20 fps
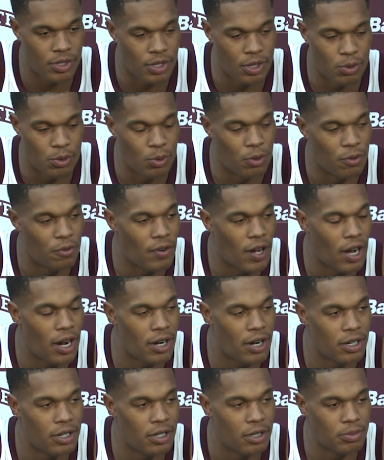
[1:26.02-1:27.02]
Yeah, we were
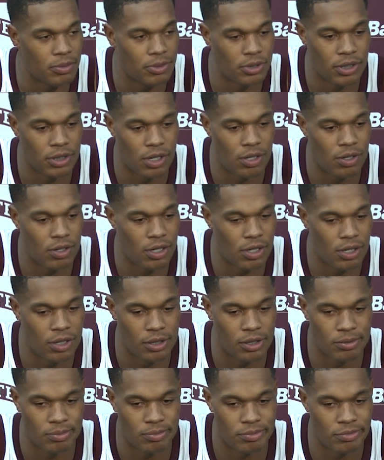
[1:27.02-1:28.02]
fired up, you
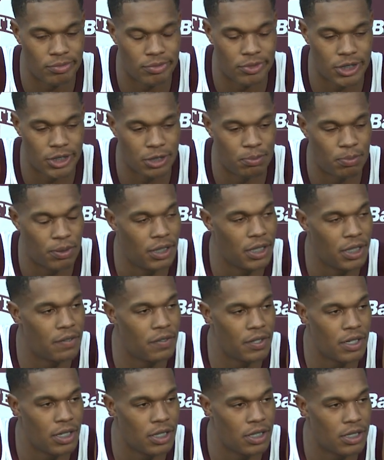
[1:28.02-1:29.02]
know, just
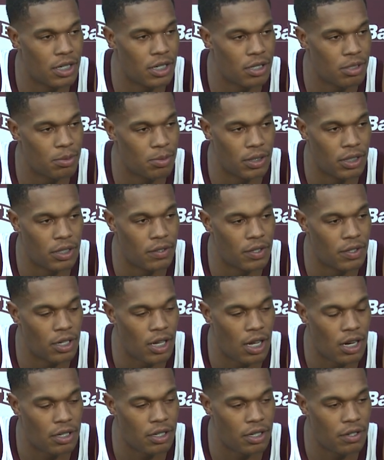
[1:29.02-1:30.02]
believing in each other, believing in
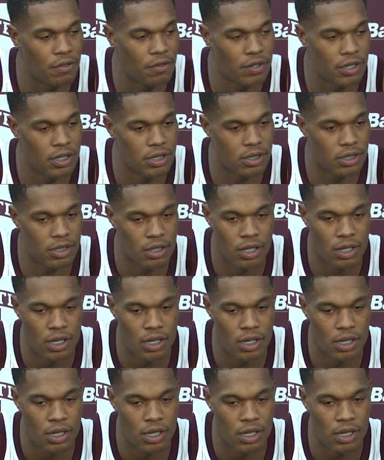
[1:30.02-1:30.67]
our defense.